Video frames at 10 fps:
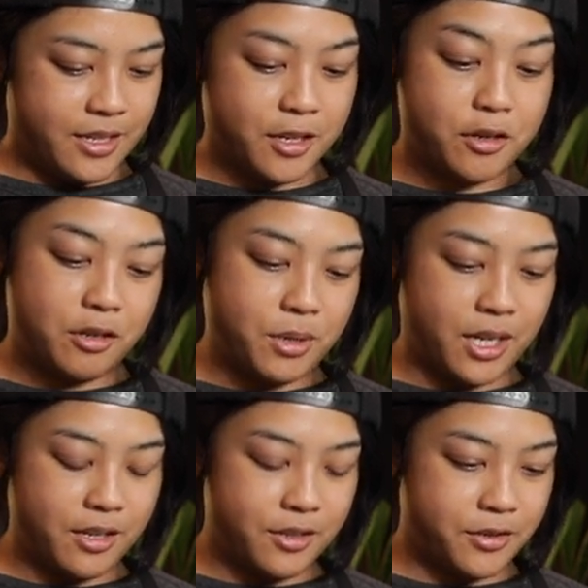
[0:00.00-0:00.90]
It could
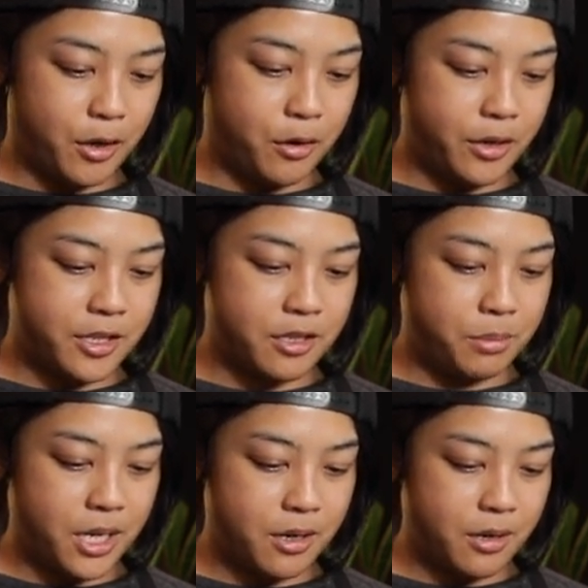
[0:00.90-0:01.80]
be. So it's a
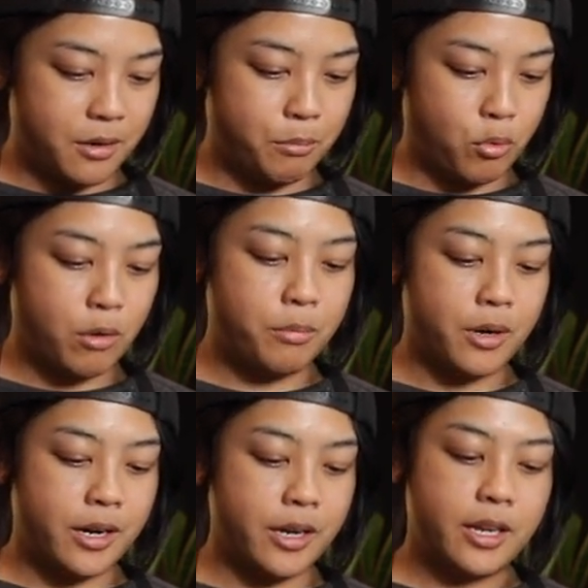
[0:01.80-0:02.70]
Pink
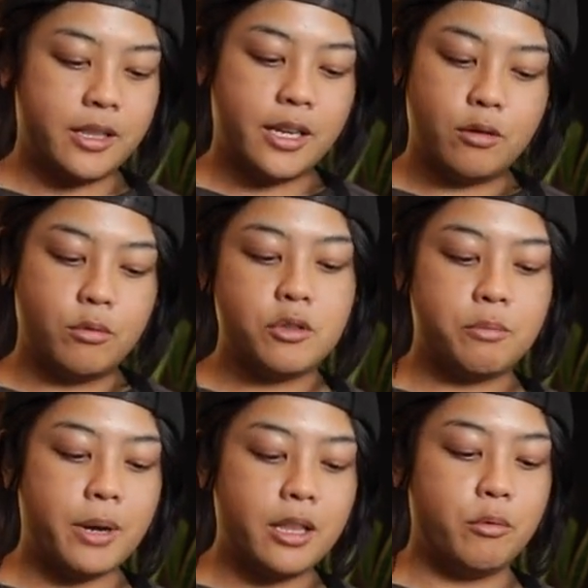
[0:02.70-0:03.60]
Bourbon, and they don't
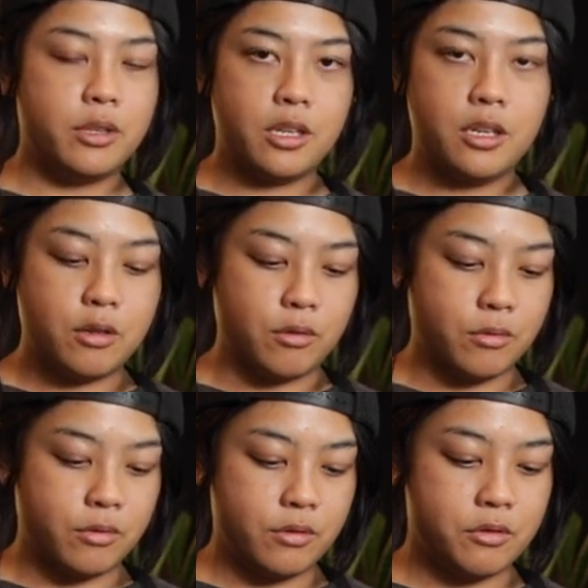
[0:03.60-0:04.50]
spell it with the
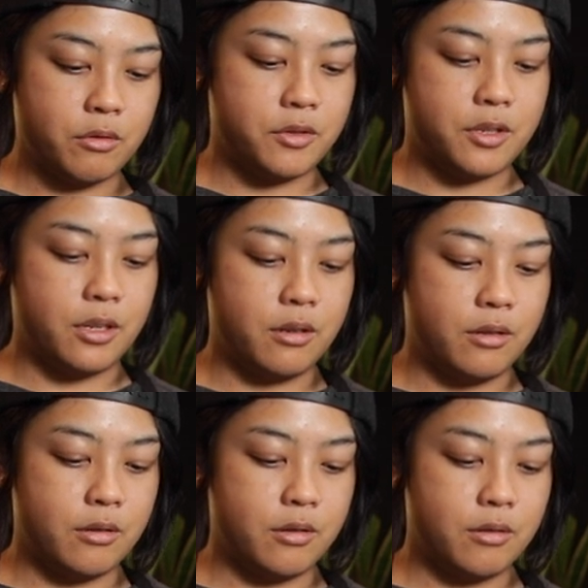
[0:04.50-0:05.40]
U. So is it
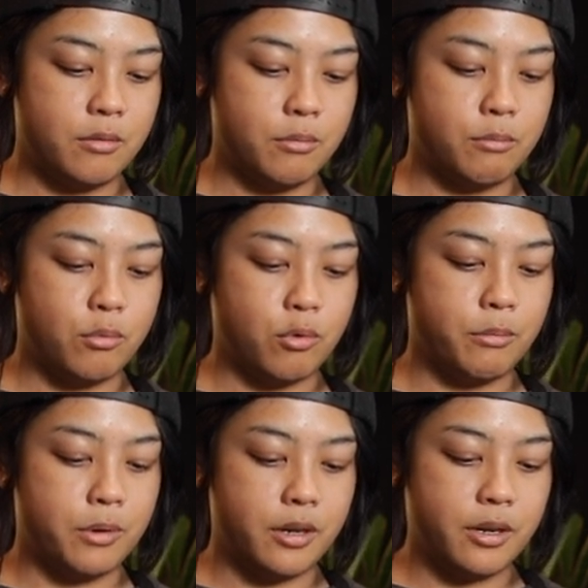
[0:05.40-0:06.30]

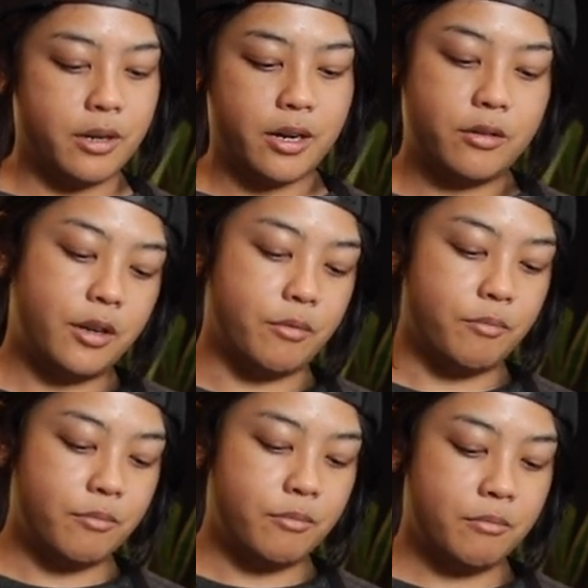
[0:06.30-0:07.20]
Bourbon? I don't know.
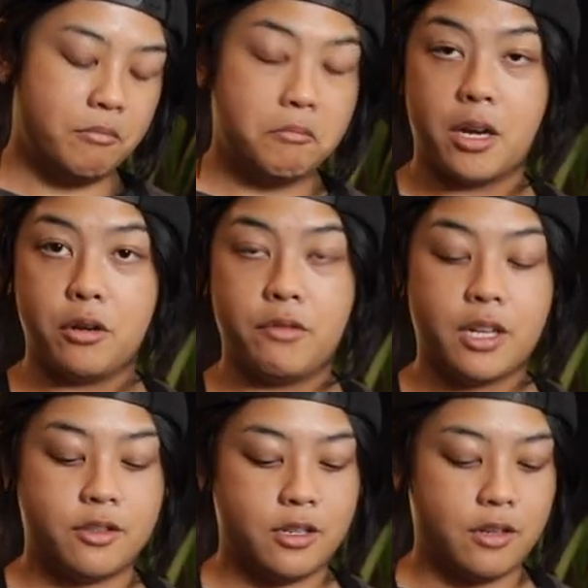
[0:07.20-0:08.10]
I don't know if
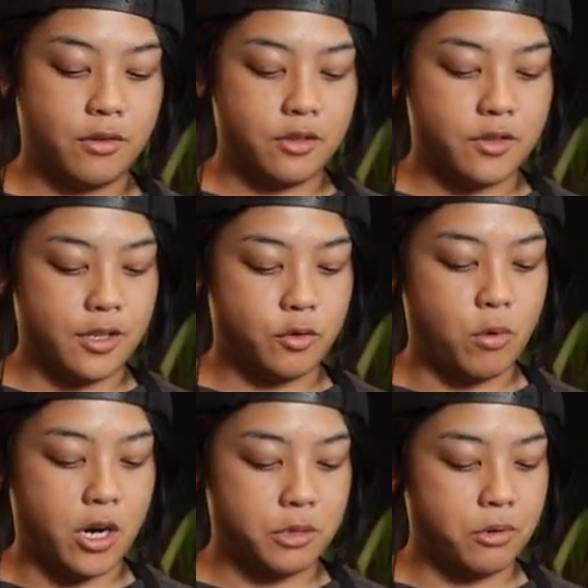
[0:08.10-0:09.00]
that's the difference. It's
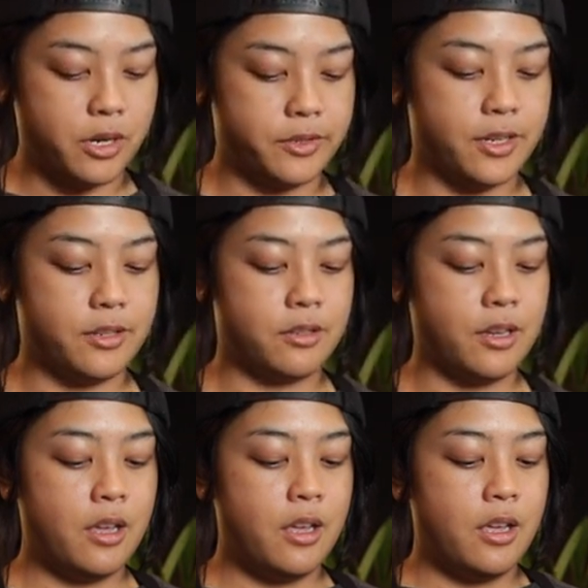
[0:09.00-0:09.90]
wash process.
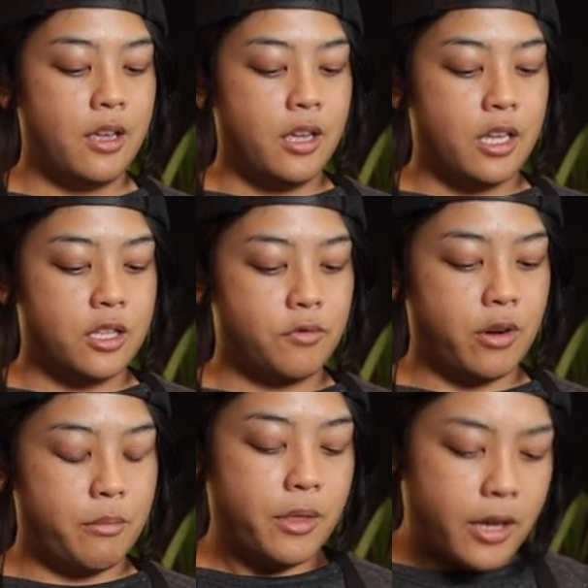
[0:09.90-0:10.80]
It's
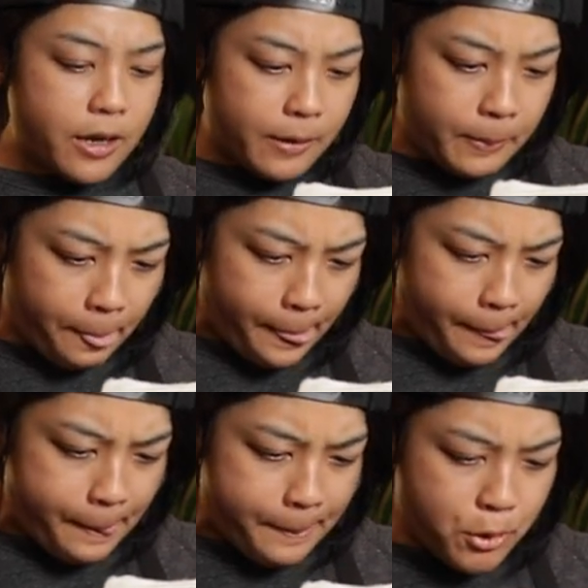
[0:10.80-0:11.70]
from the
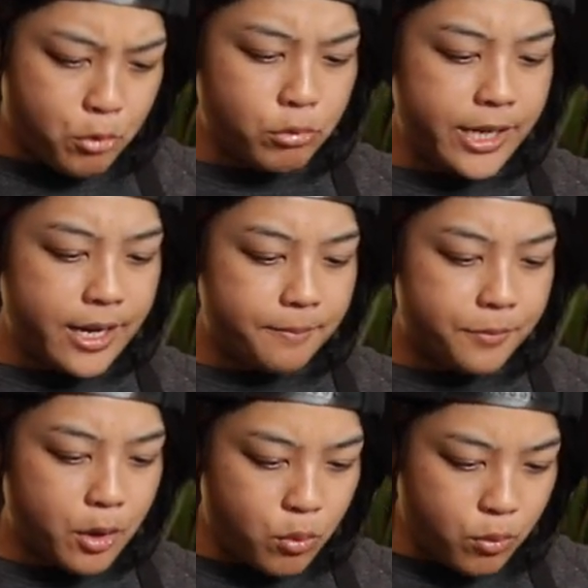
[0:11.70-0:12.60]
Huli,
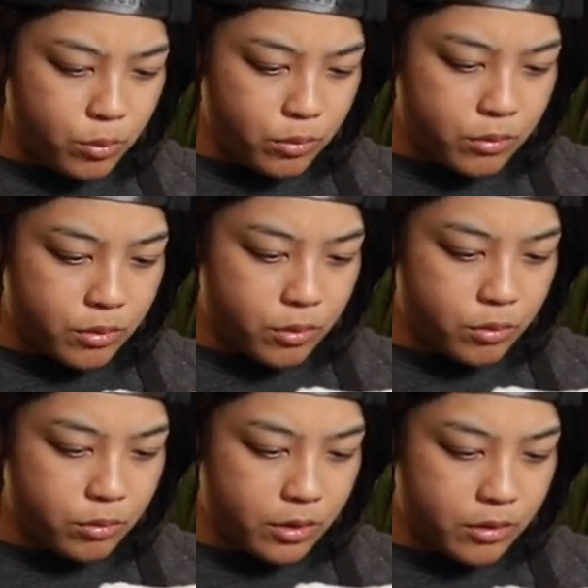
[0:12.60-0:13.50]
Hul,
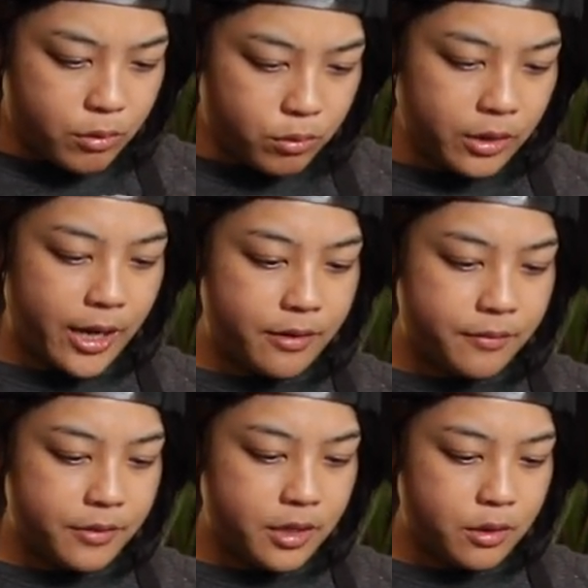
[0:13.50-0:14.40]
Hul, Hula,
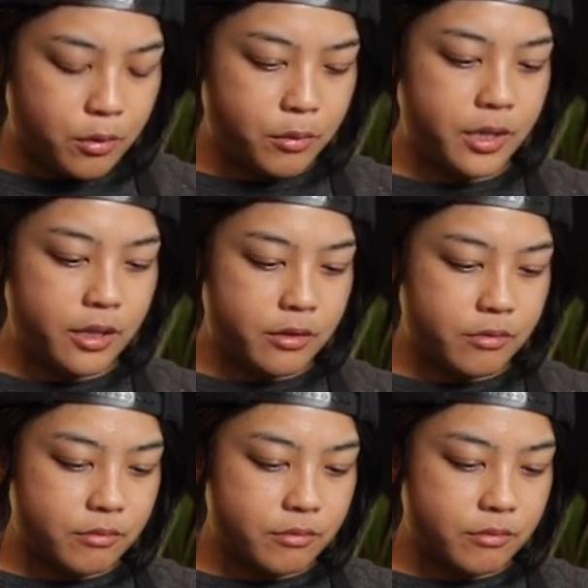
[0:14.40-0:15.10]
Hui,